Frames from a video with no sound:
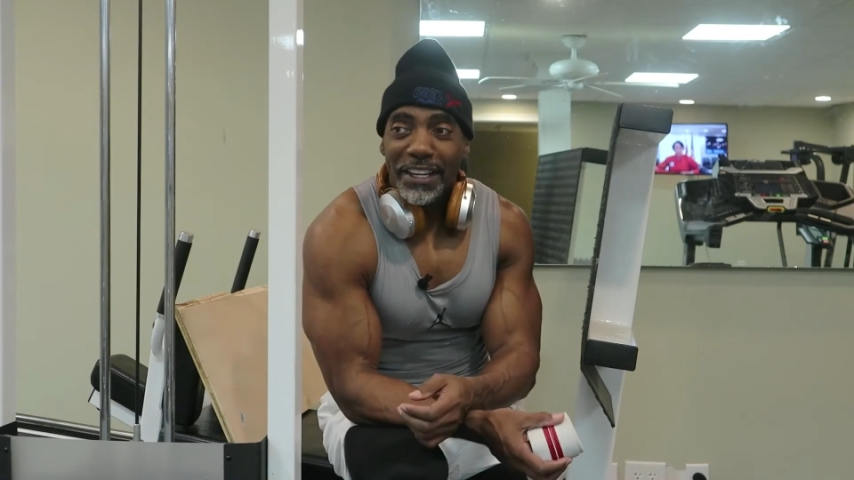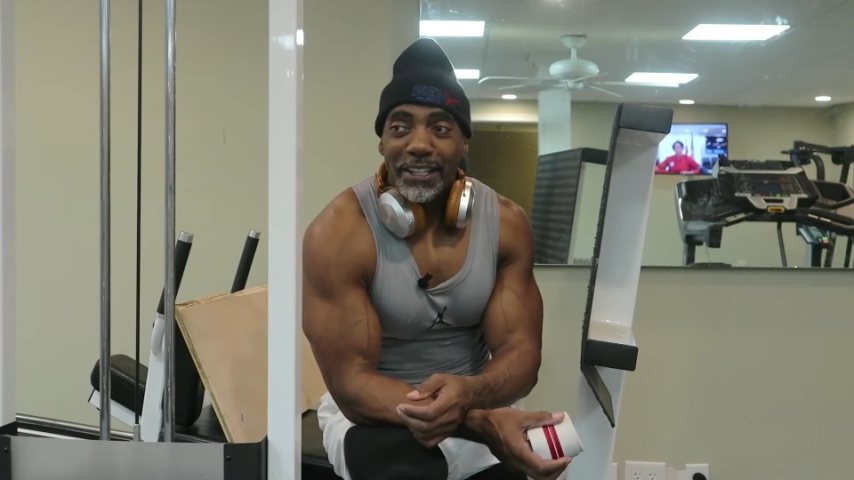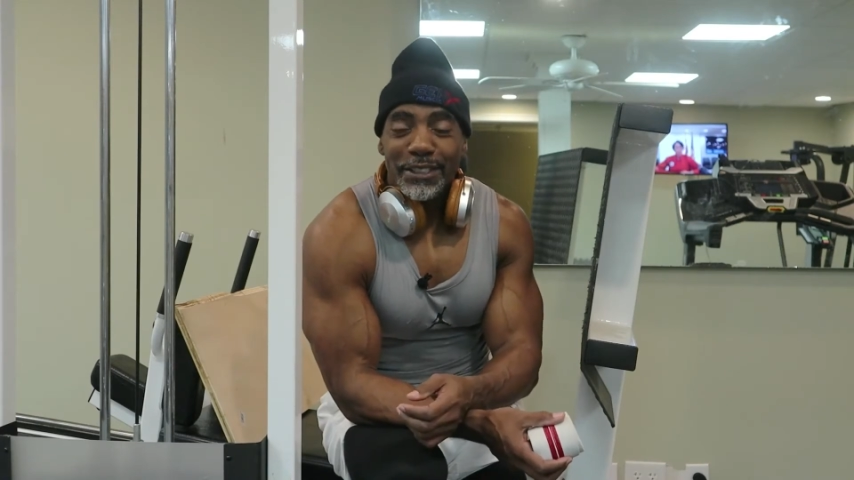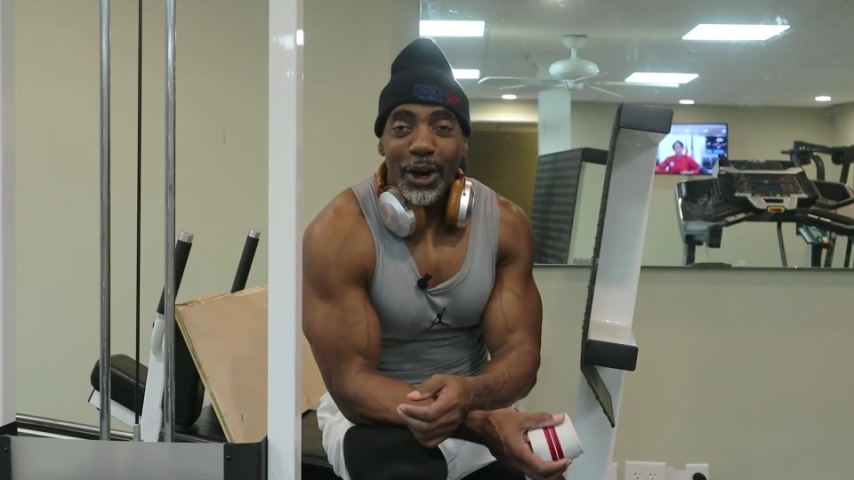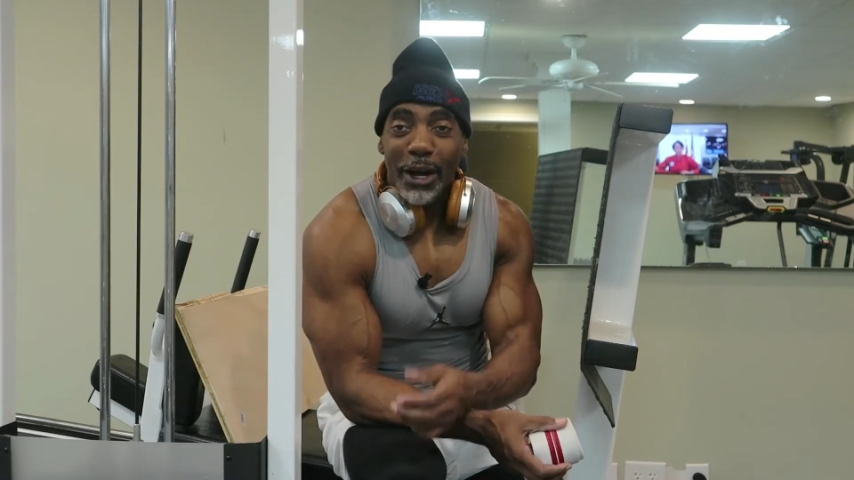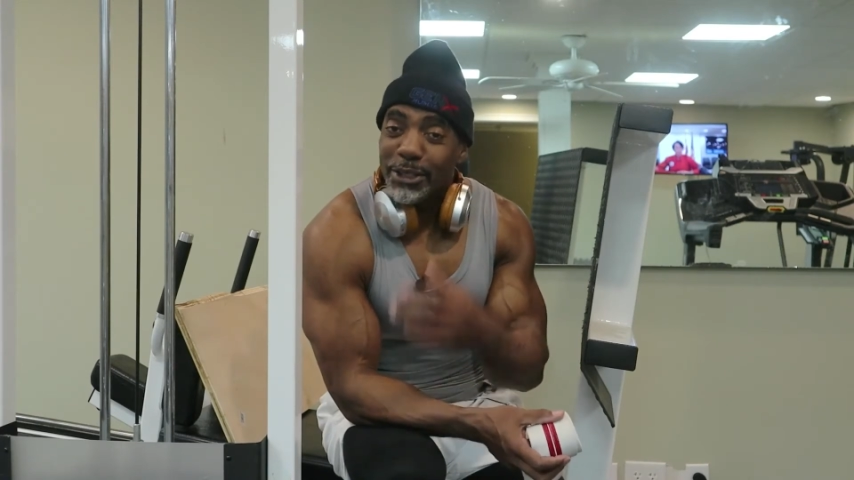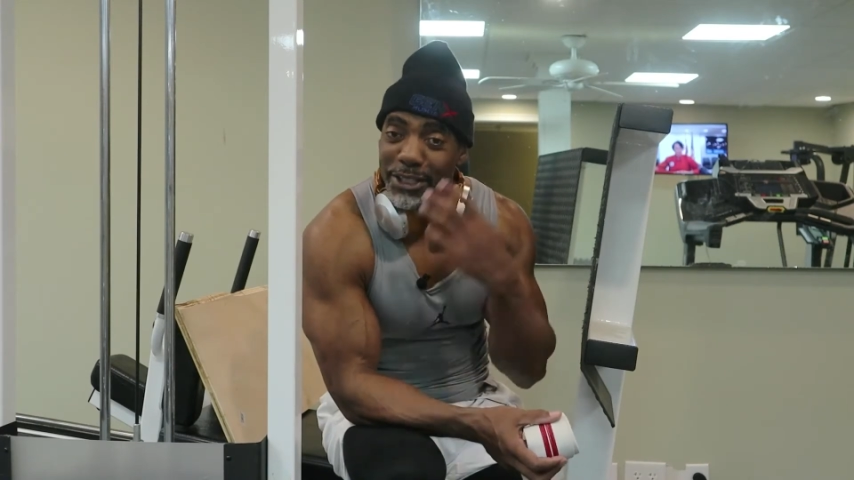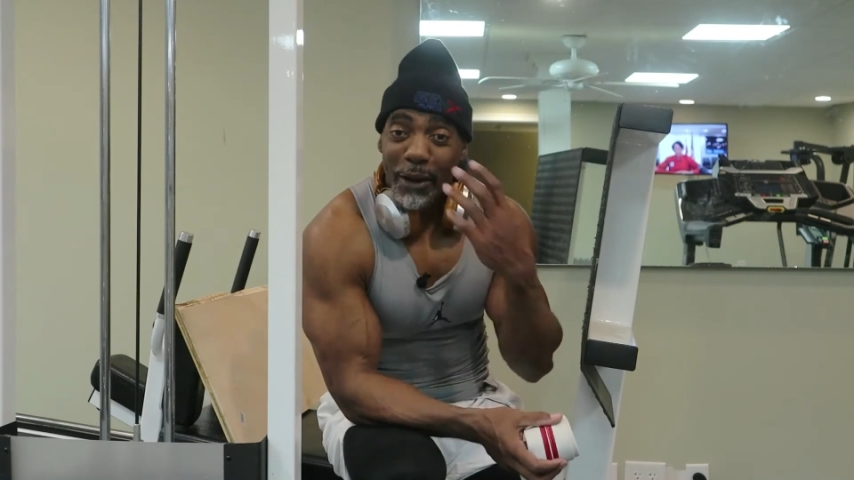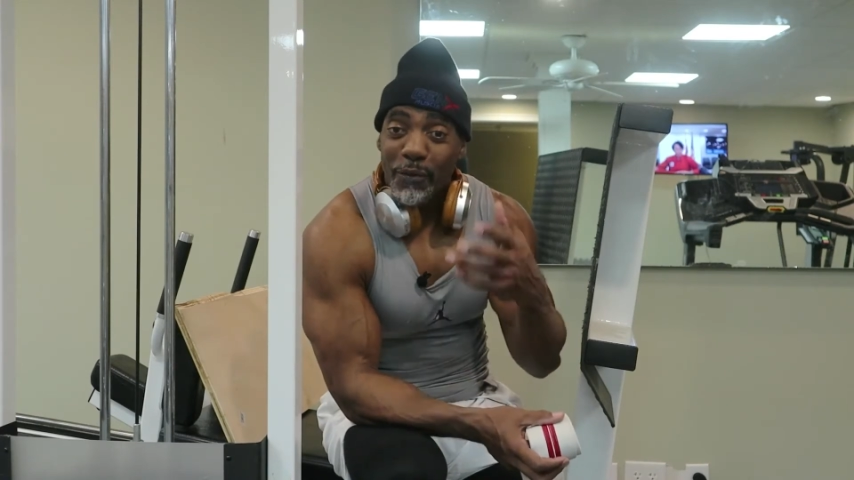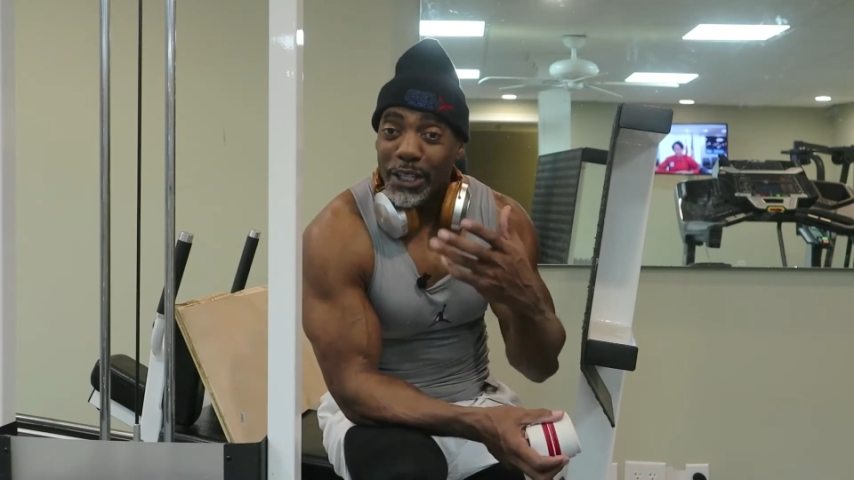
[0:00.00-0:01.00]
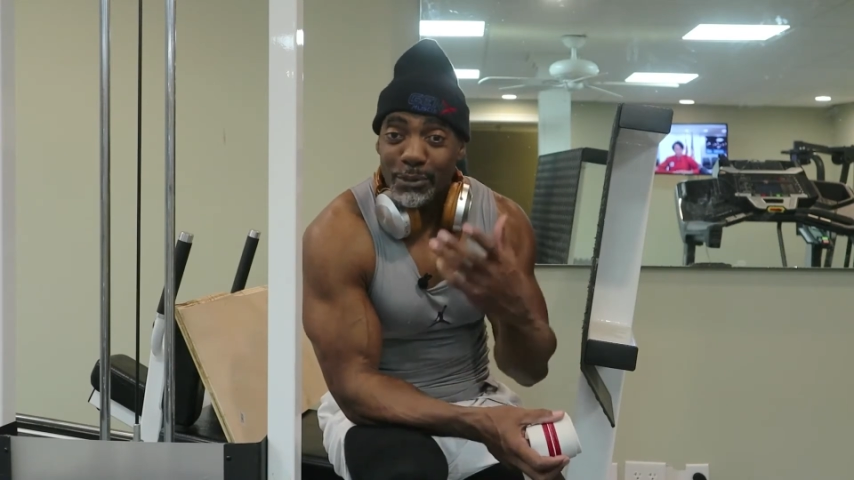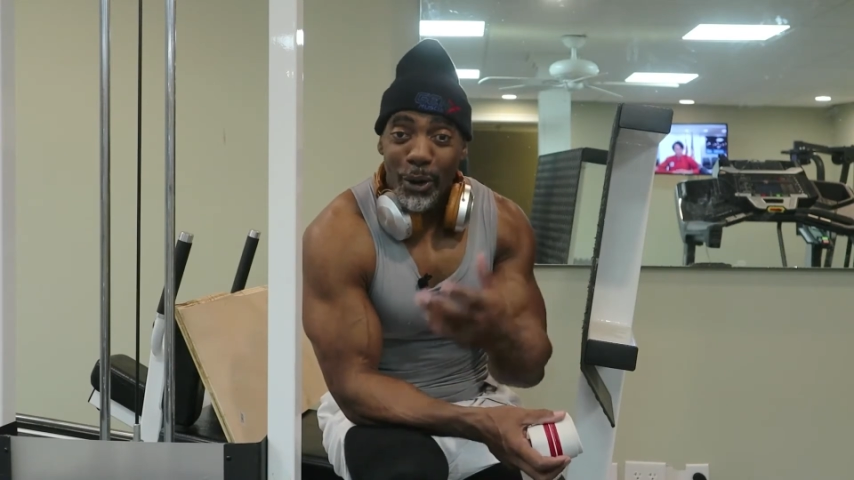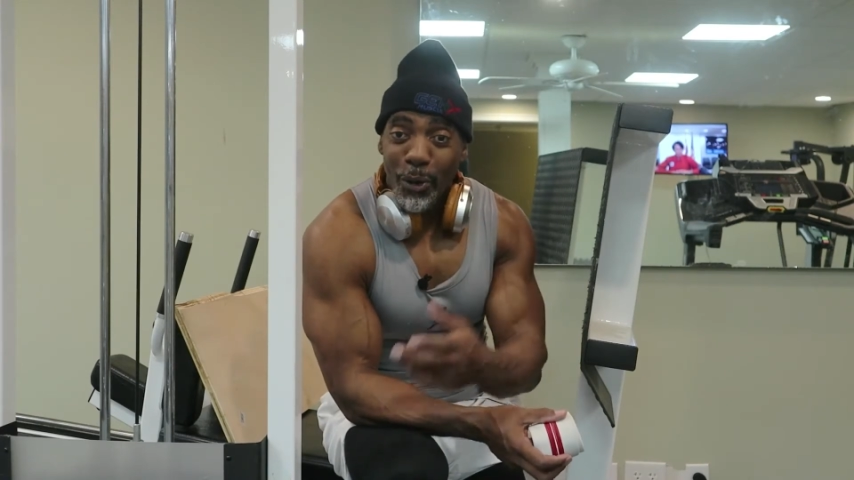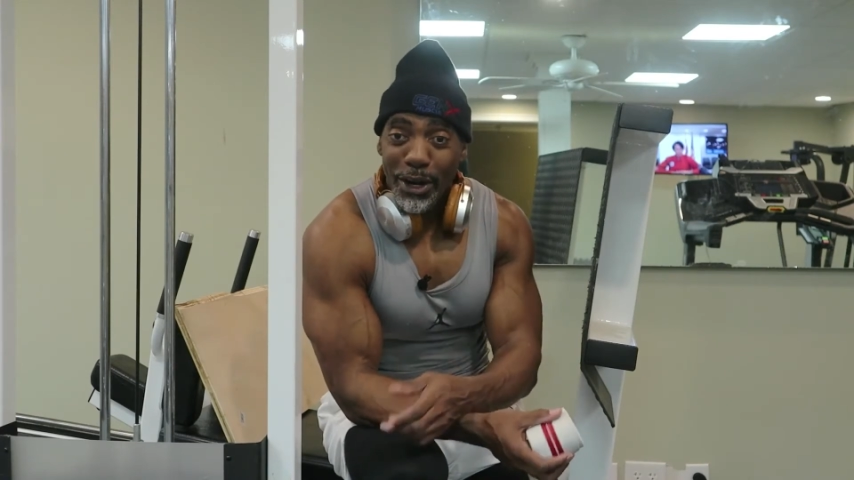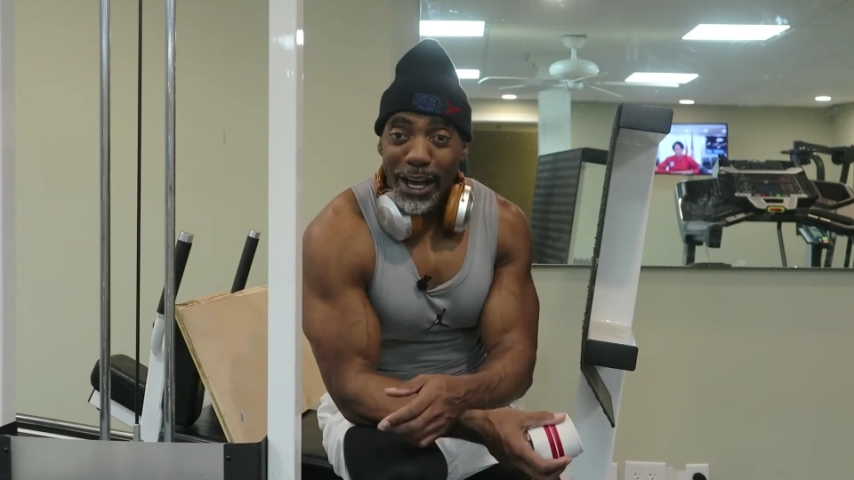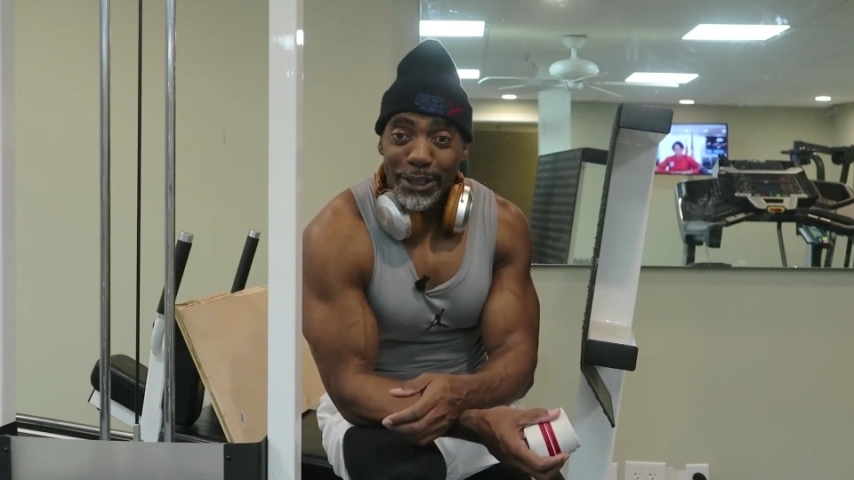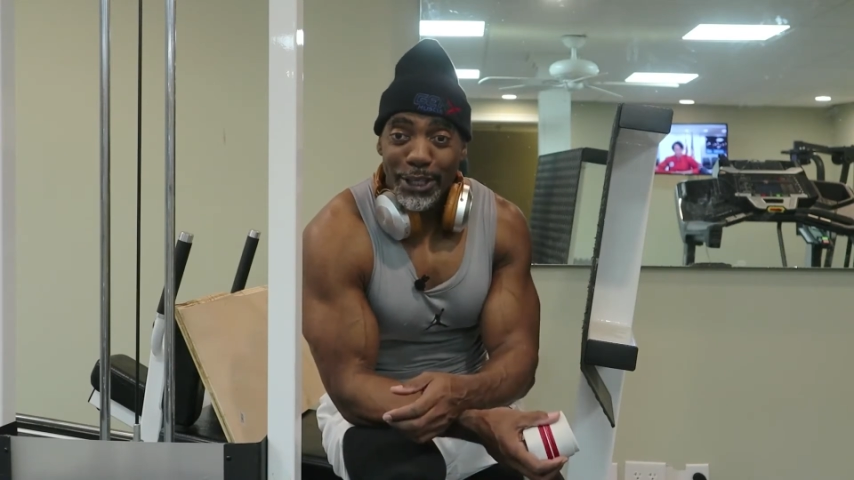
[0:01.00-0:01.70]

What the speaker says: So I just got to finish my workout,